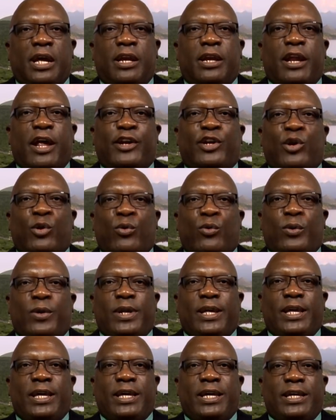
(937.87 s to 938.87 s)
Not
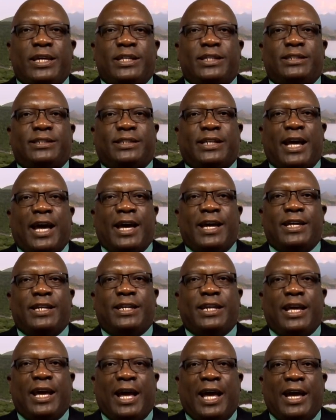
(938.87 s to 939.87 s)
only
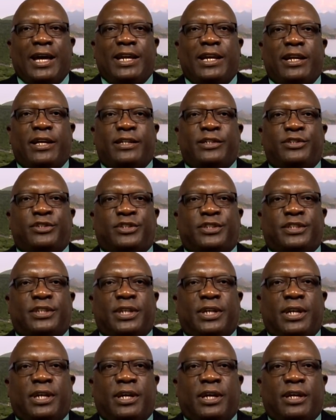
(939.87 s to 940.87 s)
inside the islands
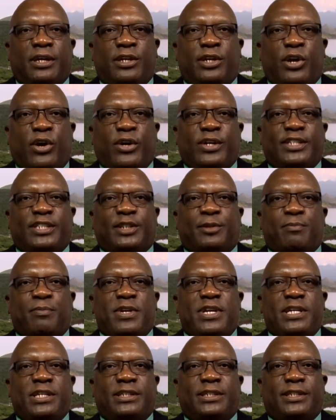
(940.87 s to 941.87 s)
does
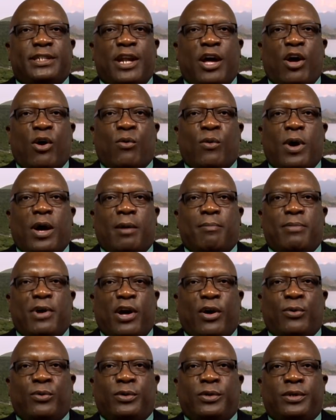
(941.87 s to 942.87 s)
peace now
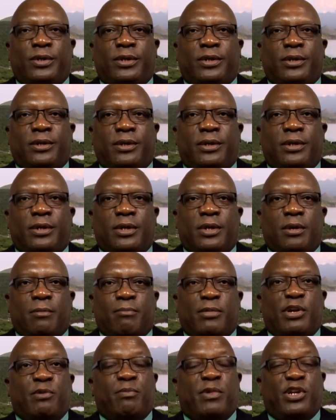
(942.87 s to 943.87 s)
abound,
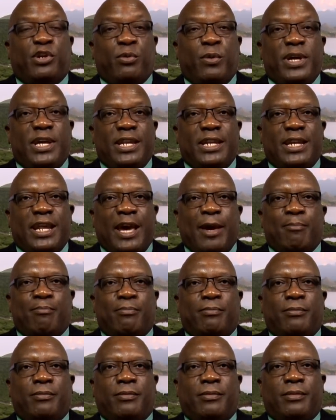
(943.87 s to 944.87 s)
but between
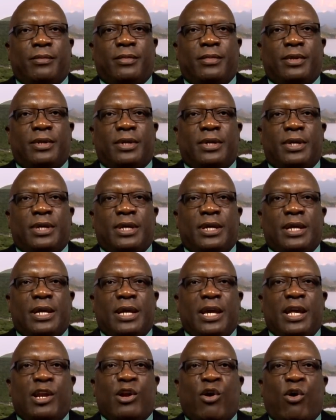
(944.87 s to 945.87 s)
them.
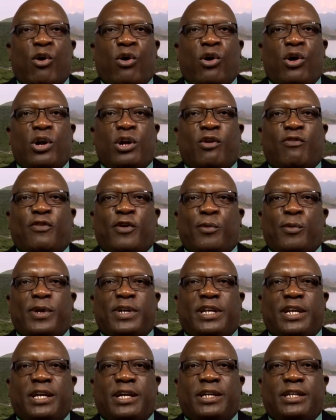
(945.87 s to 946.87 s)
In all of our
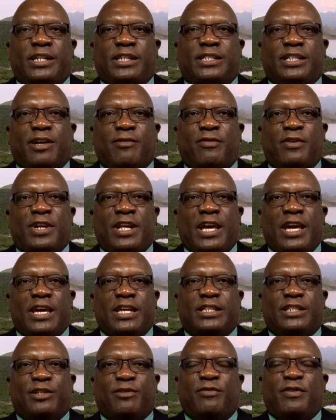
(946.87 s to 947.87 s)
37
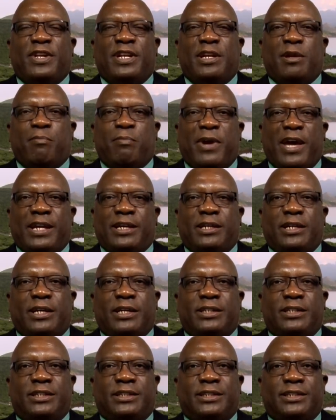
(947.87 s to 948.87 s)
years of
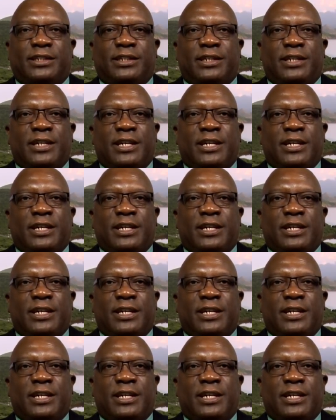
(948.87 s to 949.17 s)
independence,